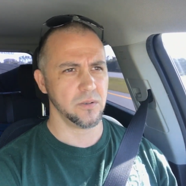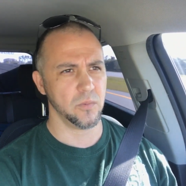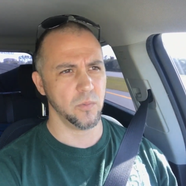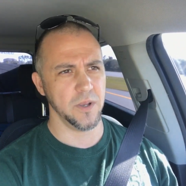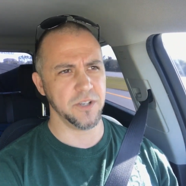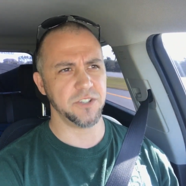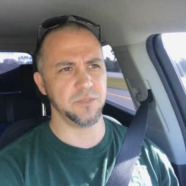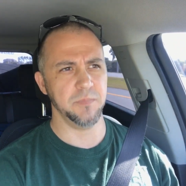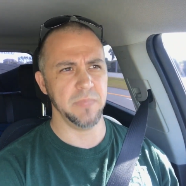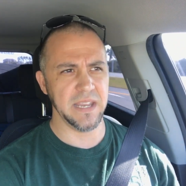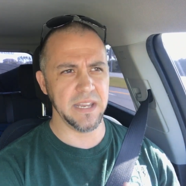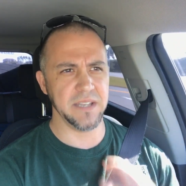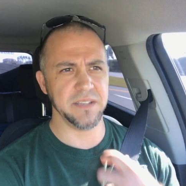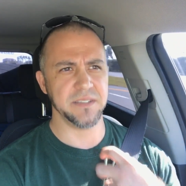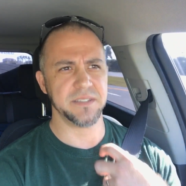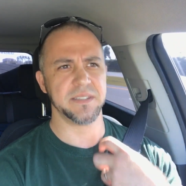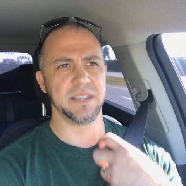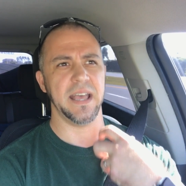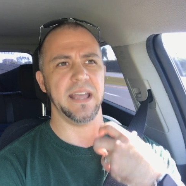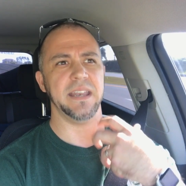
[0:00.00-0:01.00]
which
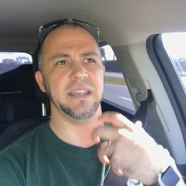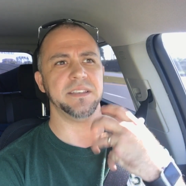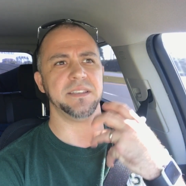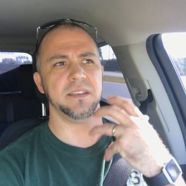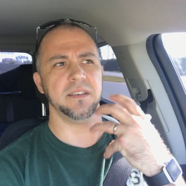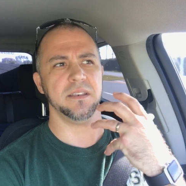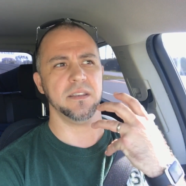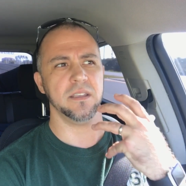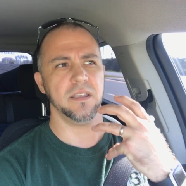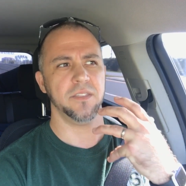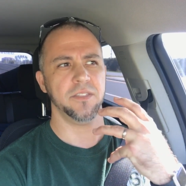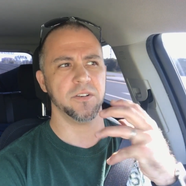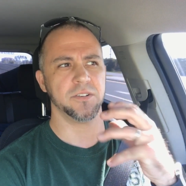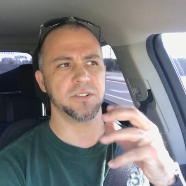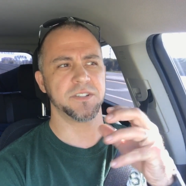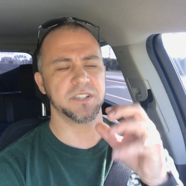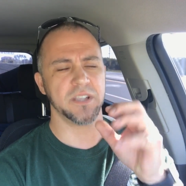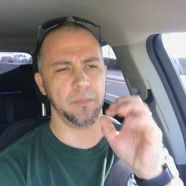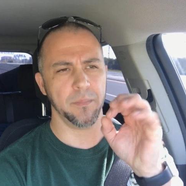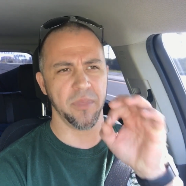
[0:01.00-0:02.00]
means that
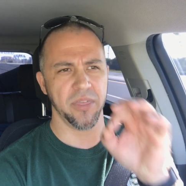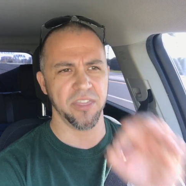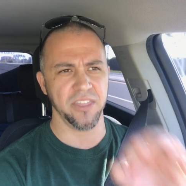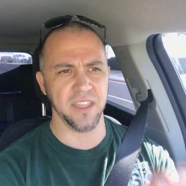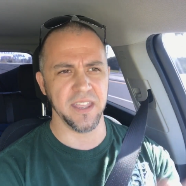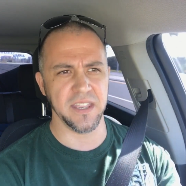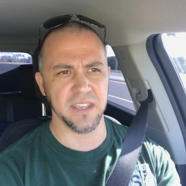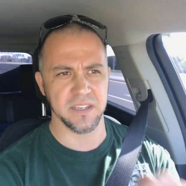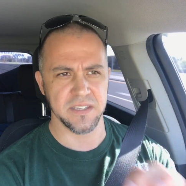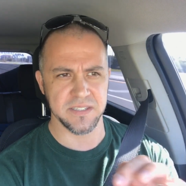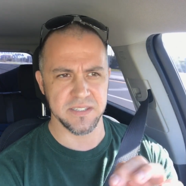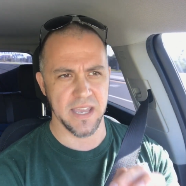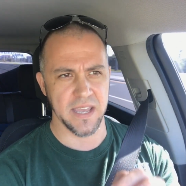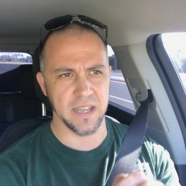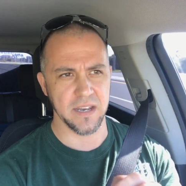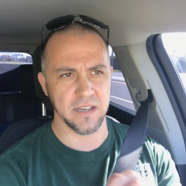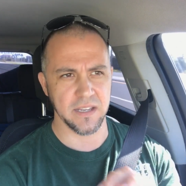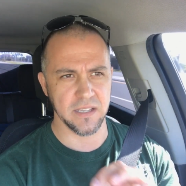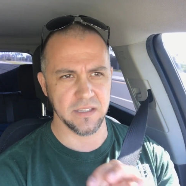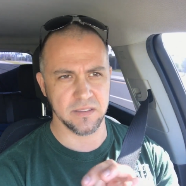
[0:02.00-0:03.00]
there's some things
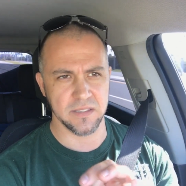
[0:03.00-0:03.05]
that